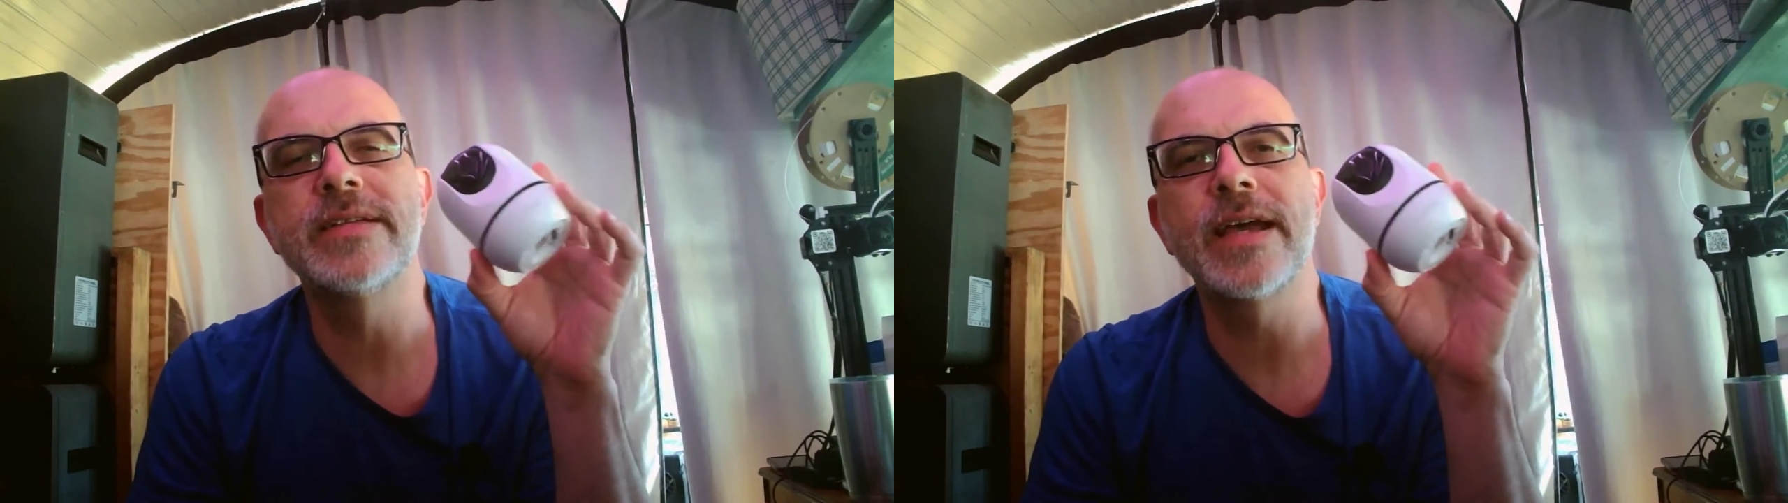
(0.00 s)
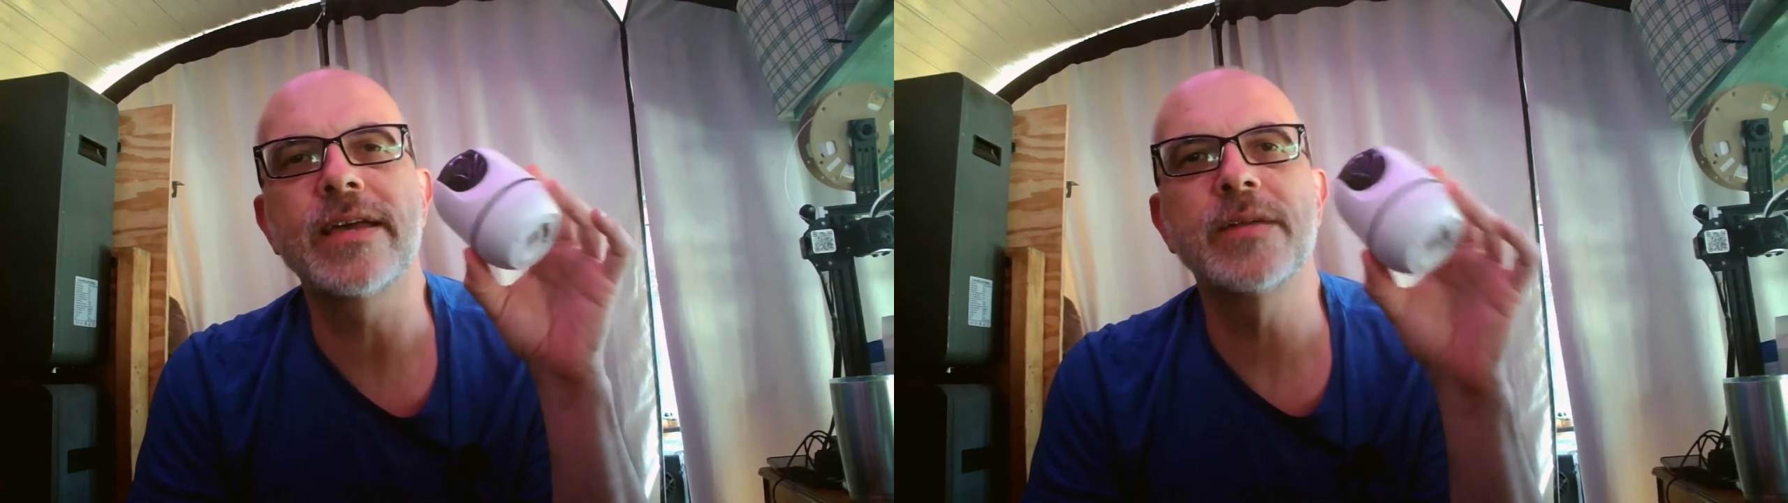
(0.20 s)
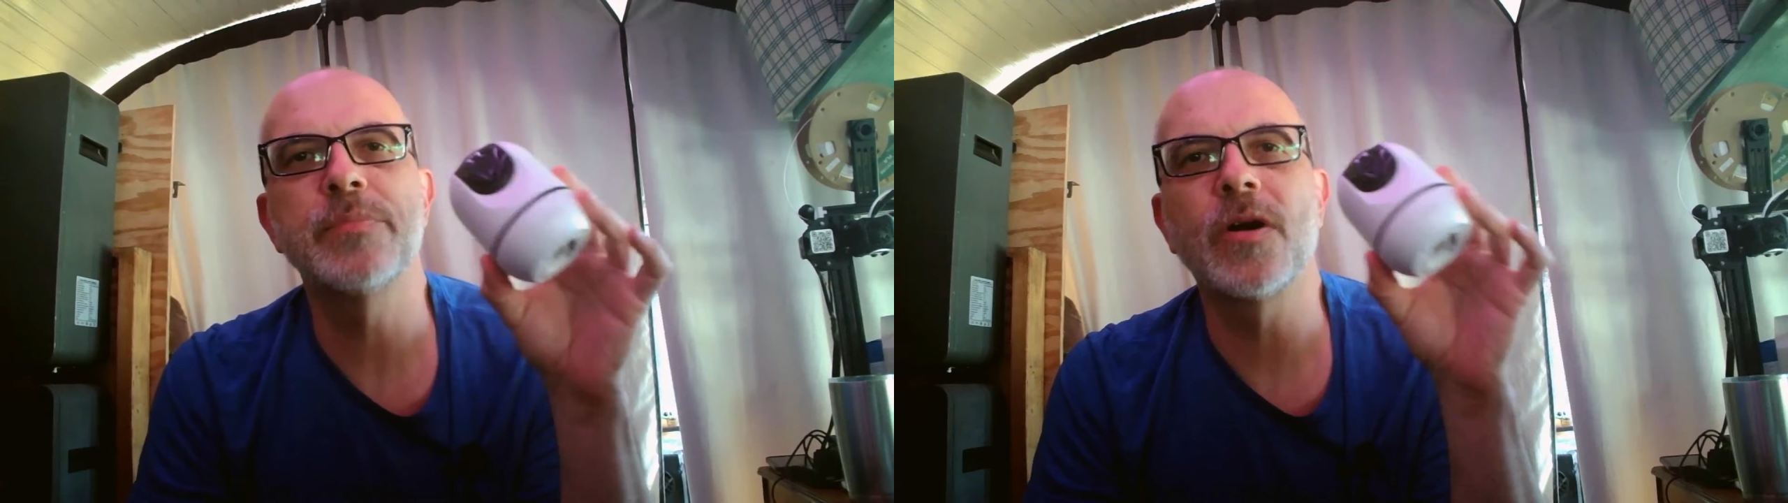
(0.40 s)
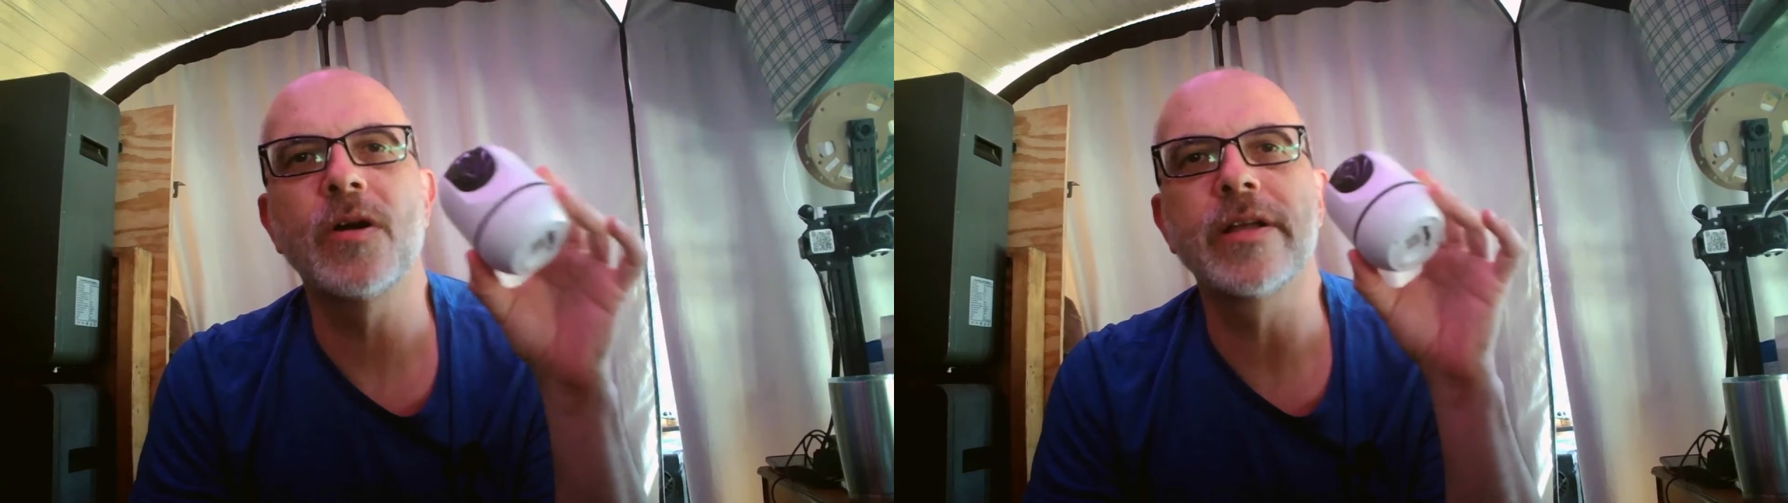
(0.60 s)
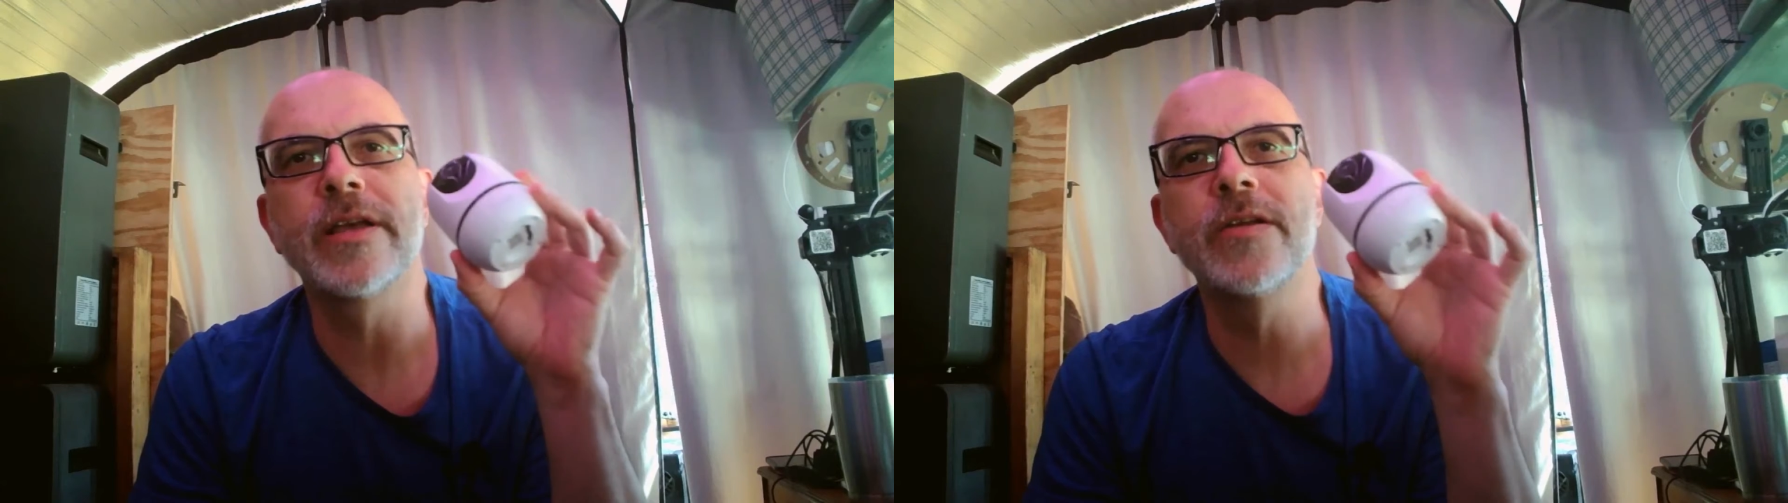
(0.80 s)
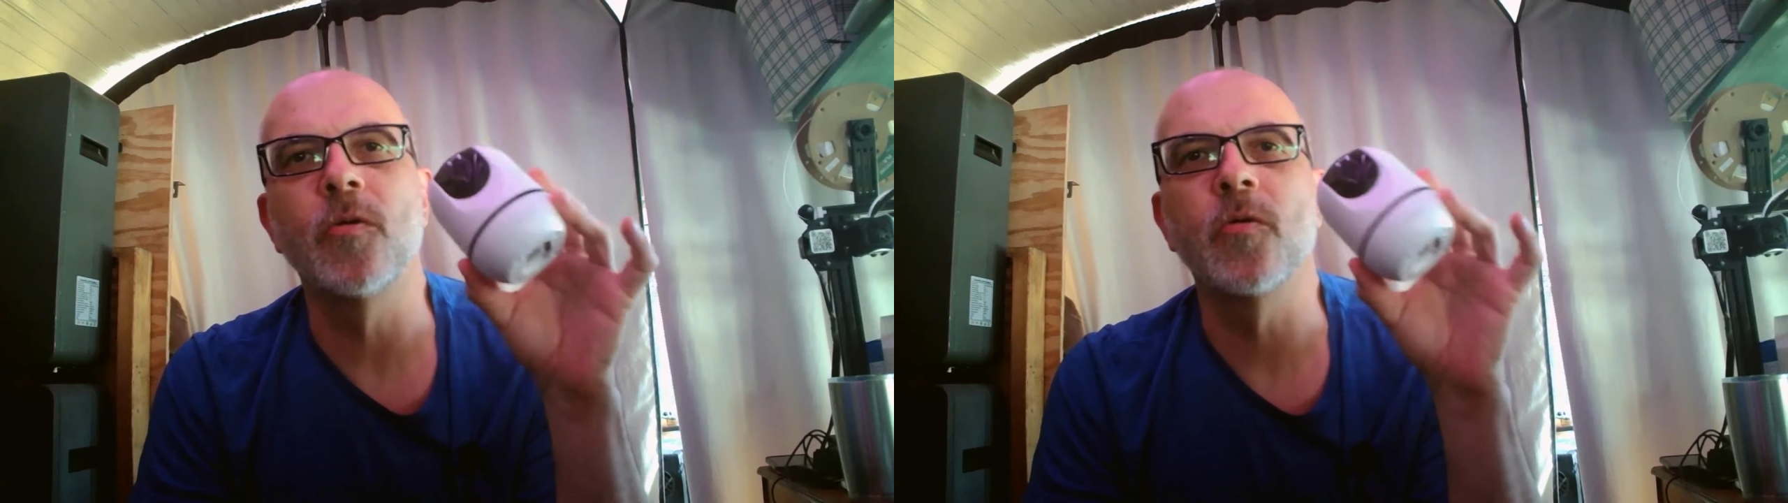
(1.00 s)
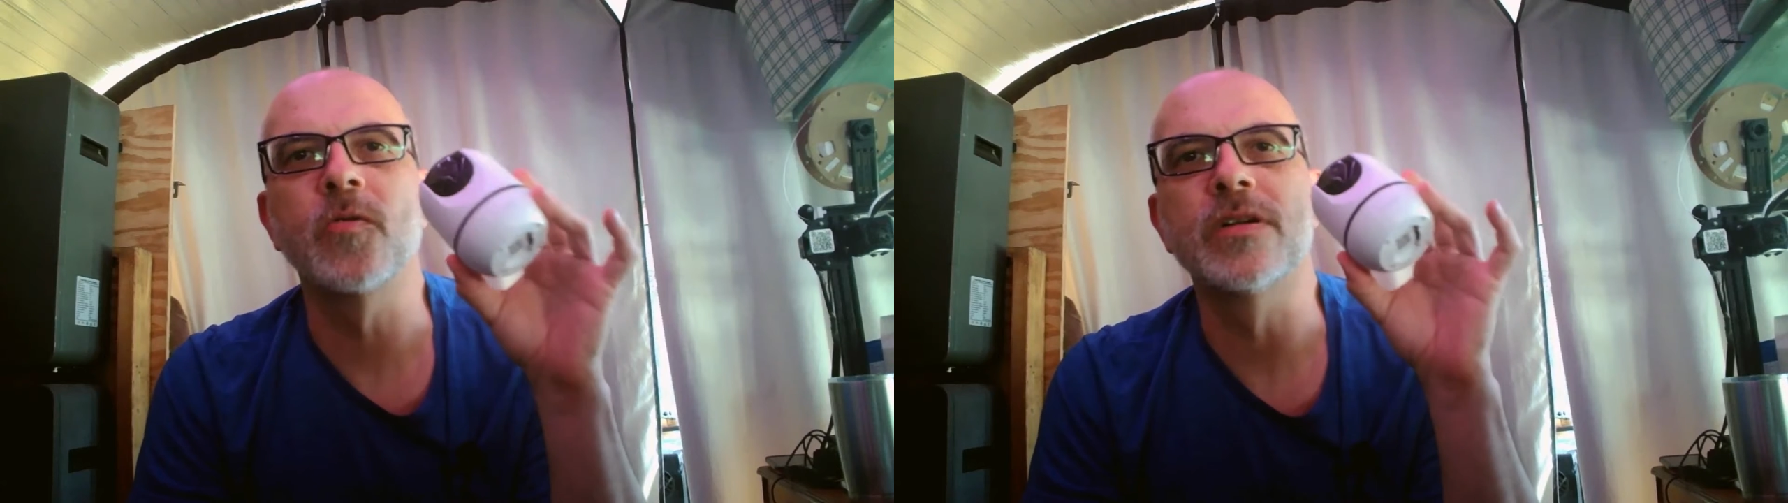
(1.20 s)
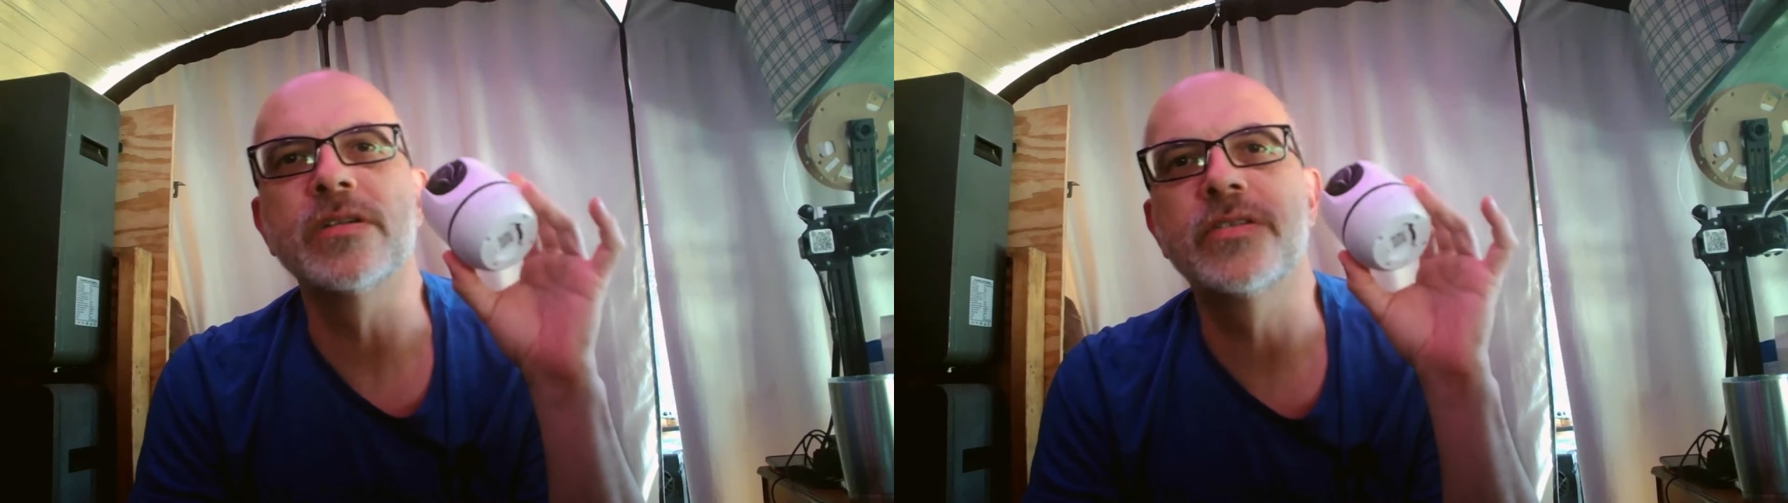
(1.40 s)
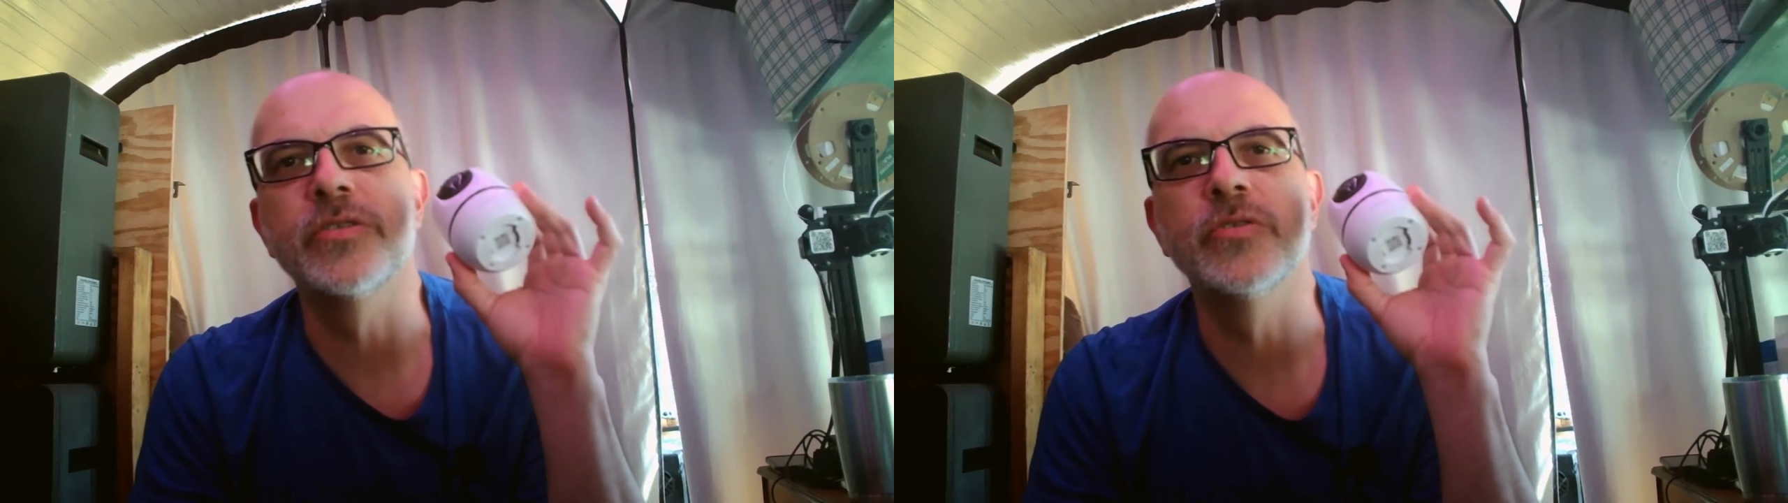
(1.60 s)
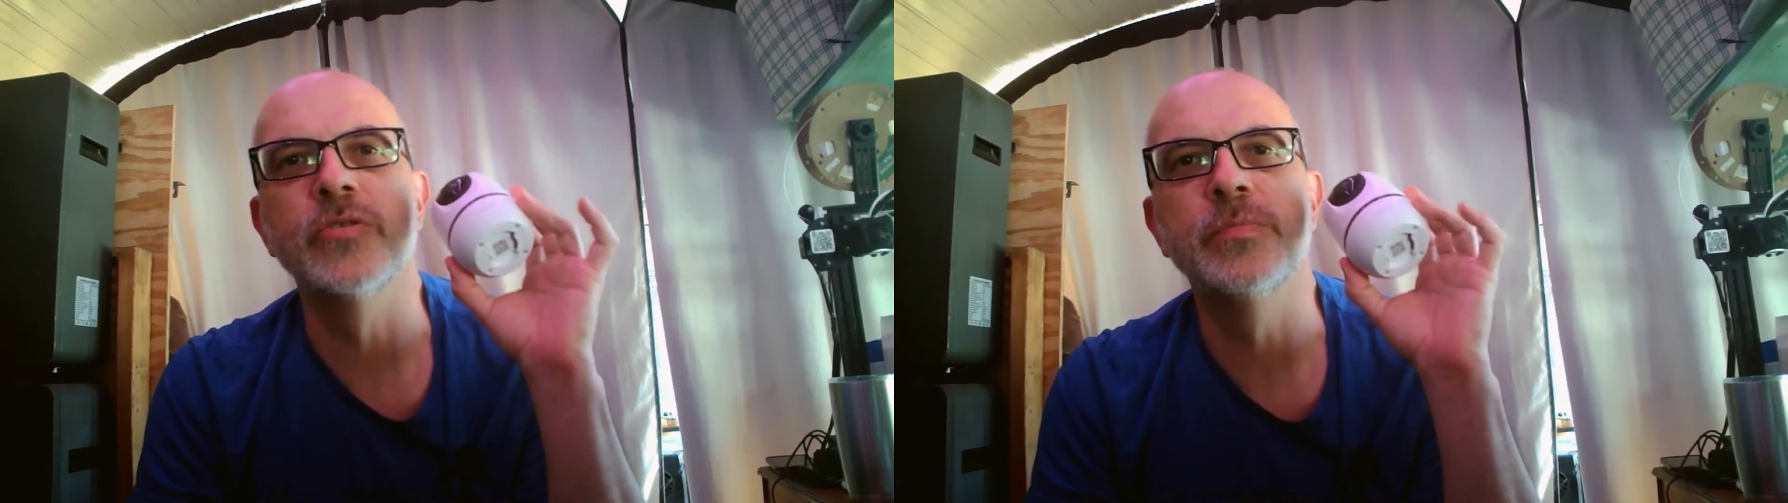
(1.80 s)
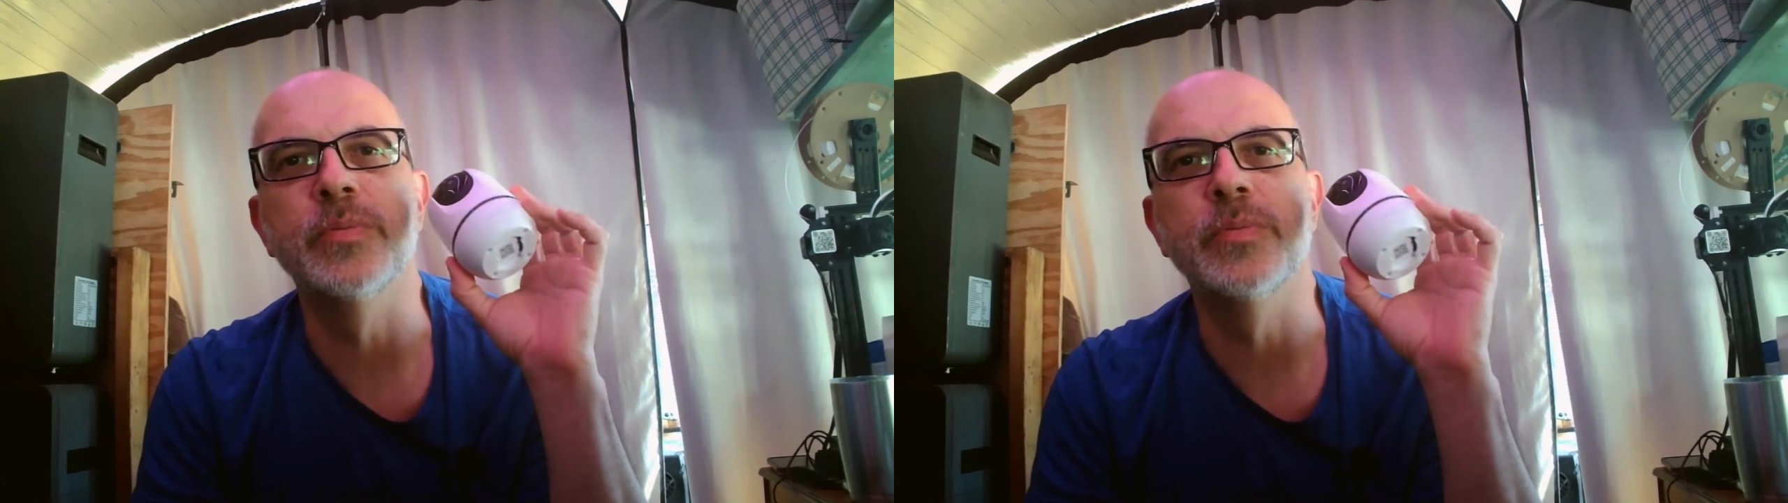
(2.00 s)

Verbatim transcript: to take it apart in order to